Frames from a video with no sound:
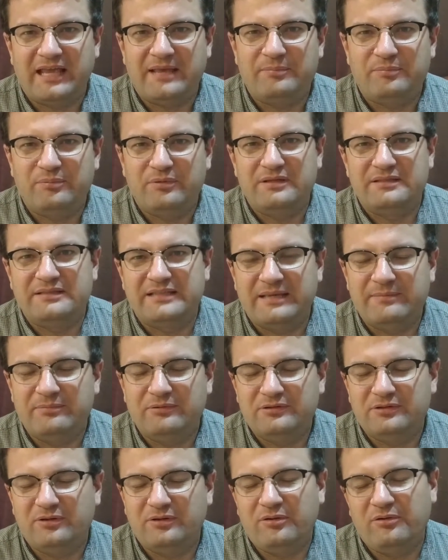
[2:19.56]
tape was
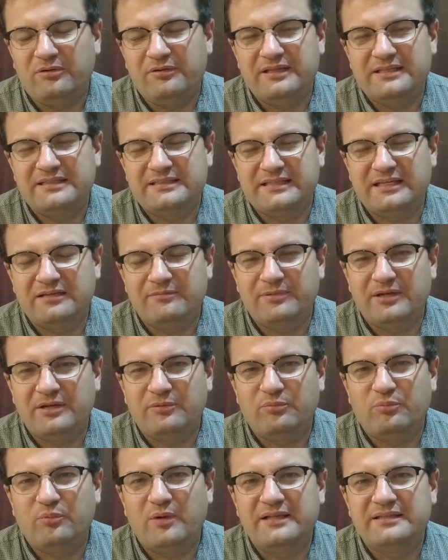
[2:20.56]
able to hold a seal, but
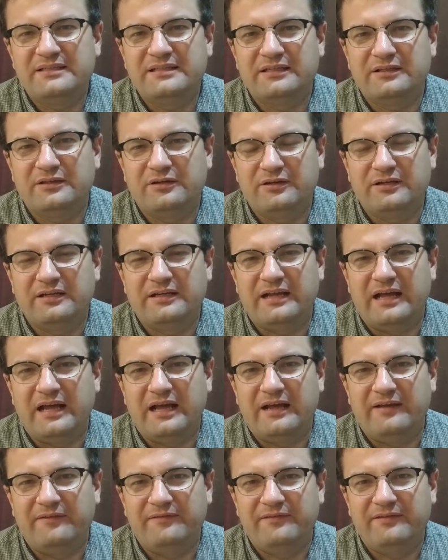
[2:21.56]
it wasn't good
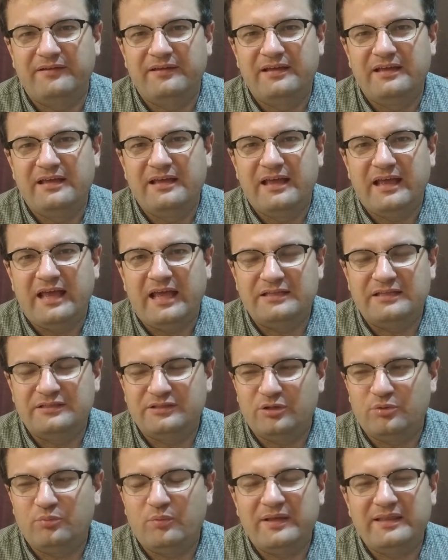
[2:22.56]
enough. And
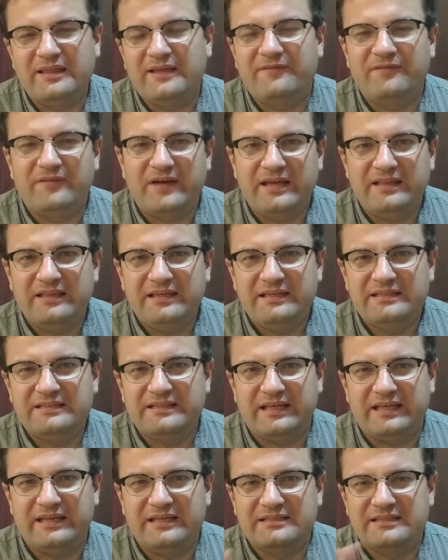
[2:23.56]
so what they finally
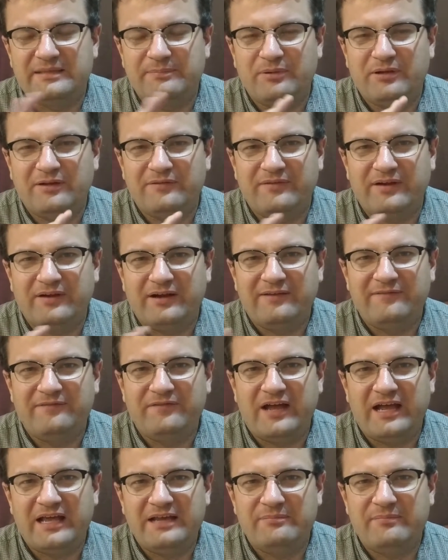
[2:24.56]
did is they put a very
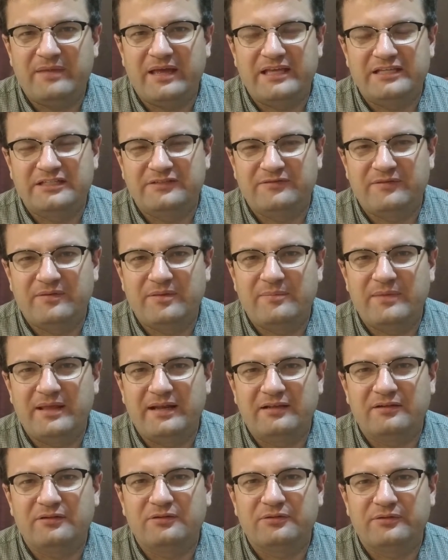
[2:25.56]
fine mesh from the
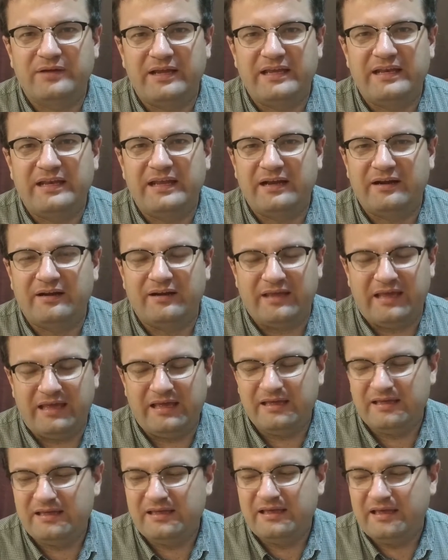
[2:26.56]
medical grade
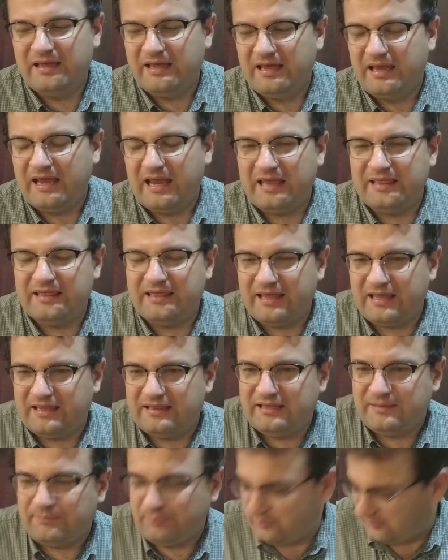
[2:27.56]
area, and
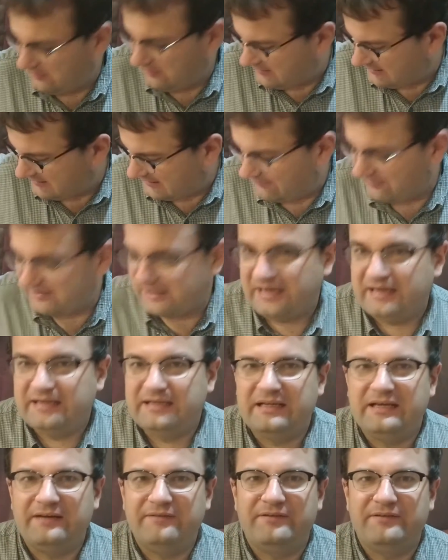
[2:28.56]
then they put some
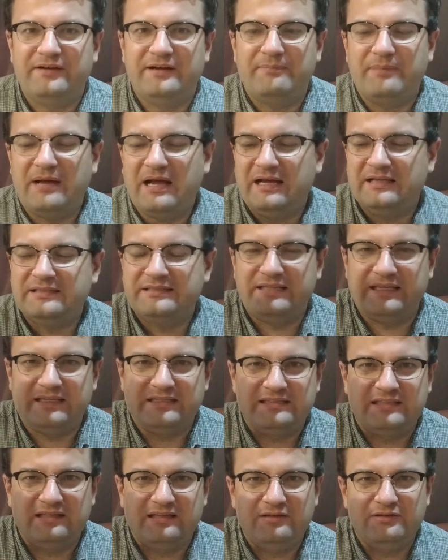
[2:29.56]
kind of an
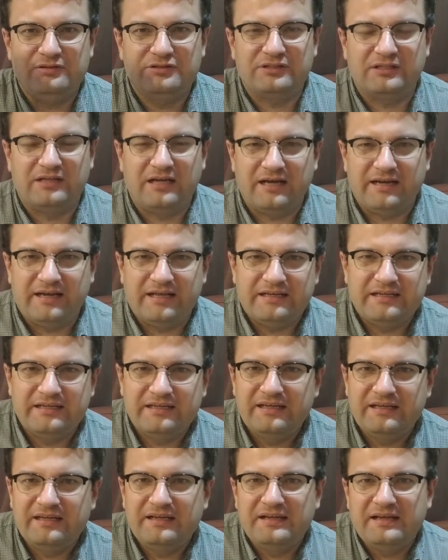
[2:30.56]
epoxy solution on it.
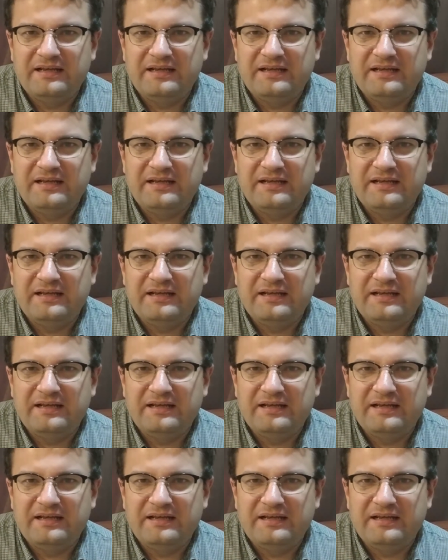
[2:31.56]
